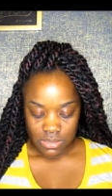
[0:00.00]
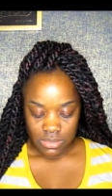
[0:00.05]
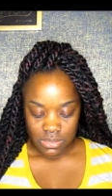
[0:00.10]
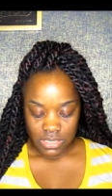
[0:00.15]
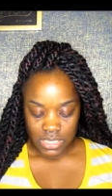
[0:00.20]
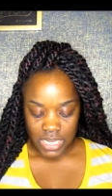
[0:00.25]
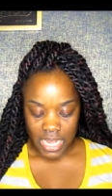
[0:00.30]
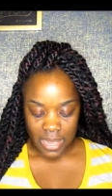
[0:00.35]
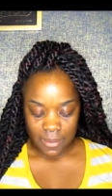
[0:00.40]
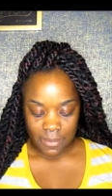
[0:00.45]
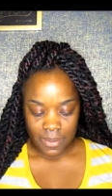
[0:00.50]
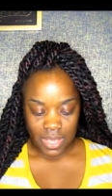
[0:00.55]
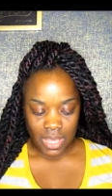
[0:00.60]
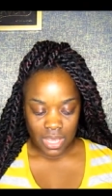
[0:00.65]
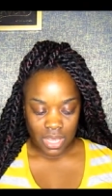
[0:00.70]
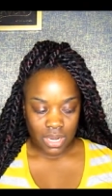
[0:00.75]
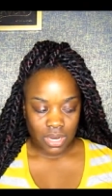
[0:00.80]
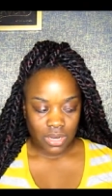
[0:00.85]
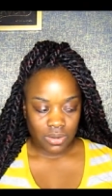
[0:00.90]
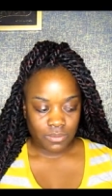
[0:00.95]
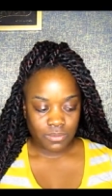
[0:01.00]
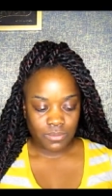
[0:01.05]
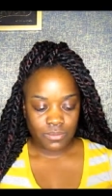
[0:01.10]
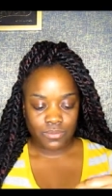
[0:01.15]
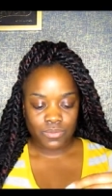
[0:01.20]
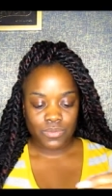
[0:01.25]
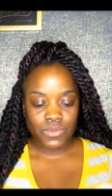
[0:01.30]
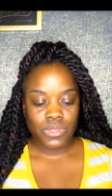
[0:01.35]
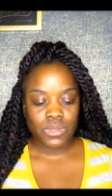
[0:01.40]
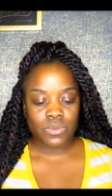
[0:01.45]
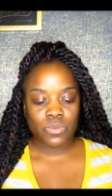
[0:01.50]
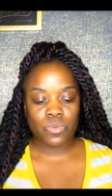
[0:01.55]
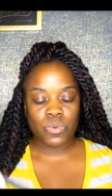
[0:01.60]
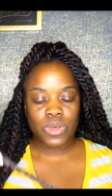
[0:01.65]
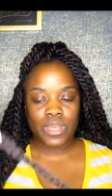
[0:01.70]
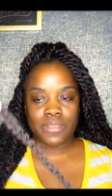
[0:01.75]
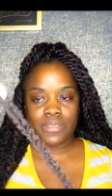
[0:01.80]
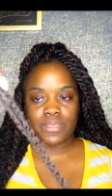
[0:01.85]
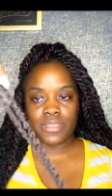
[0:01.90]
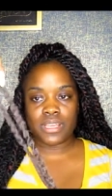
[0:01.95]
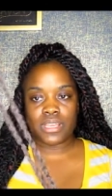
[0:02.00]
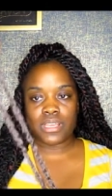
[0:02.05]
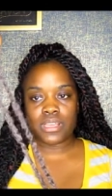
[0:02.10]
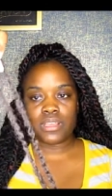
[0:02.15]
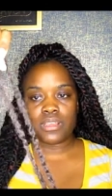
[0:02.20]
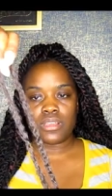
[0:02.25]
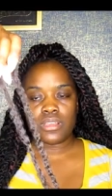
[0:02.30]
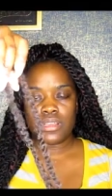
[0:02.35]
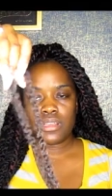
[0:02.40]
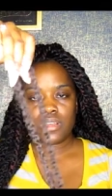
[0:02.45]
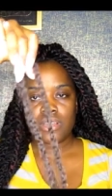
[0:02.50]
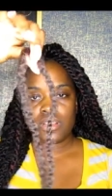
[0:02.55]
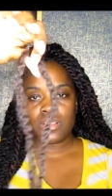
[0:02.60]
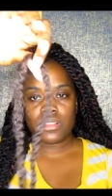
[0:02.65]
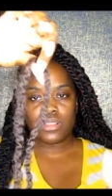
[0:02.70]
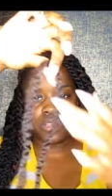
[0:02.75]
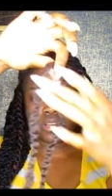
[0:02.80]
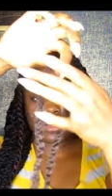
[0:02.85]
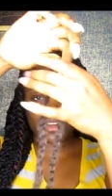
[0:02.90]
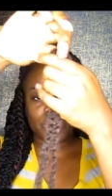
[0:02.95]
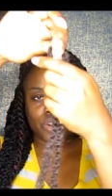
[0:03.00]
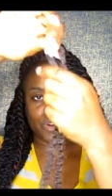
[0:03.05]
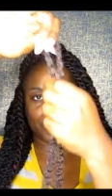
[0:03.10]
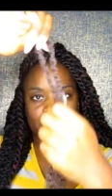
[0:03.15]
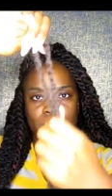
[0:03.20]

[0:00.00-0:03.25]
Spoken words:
type hair with the curl